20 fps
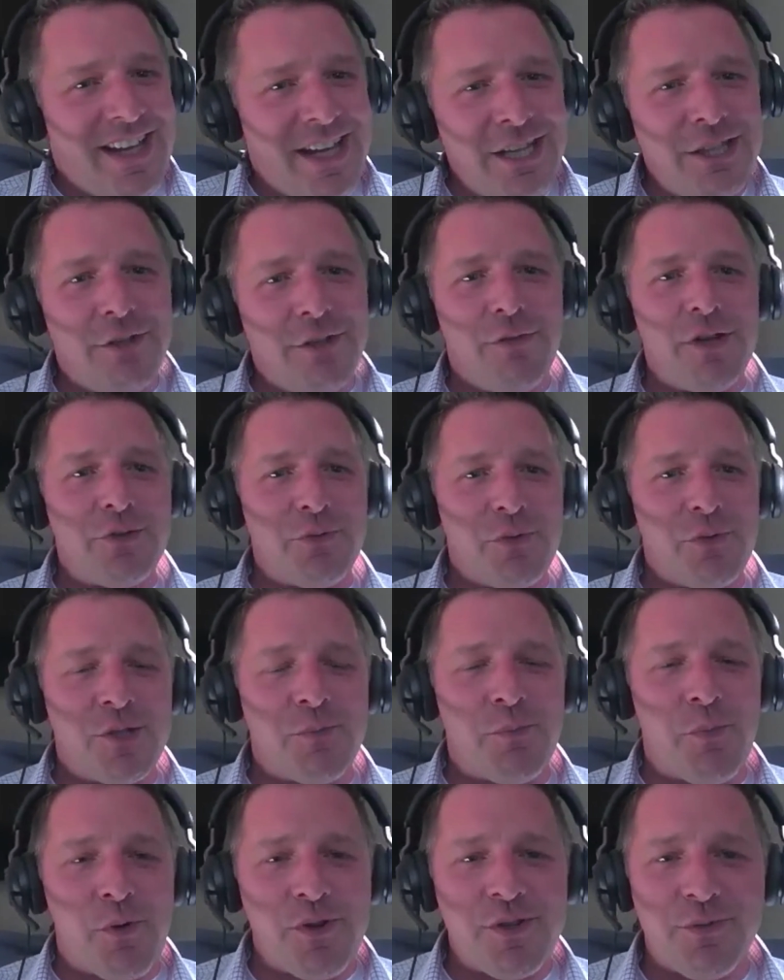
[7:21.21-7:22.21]
Individual
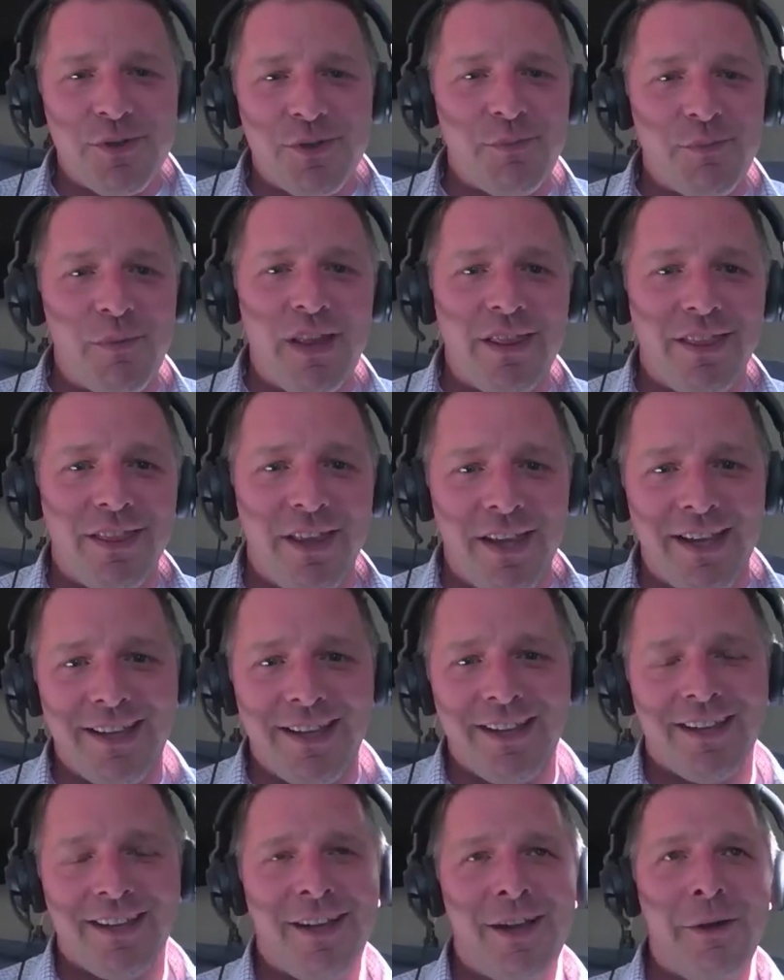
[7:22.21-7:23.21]
sports was my
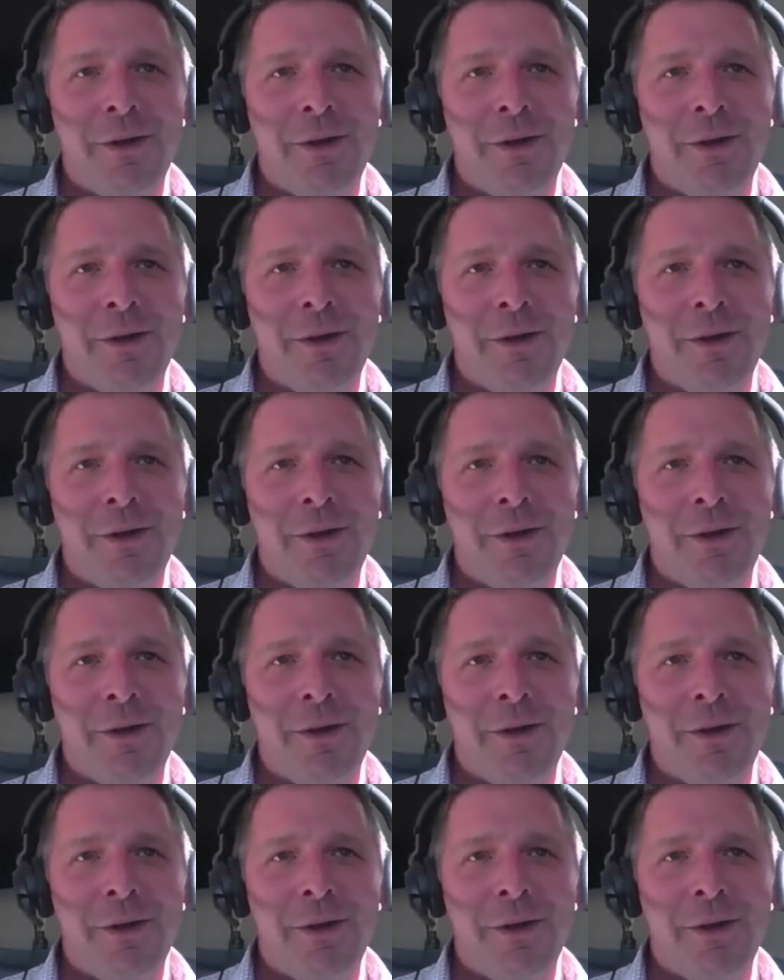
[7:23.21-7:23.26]
thing.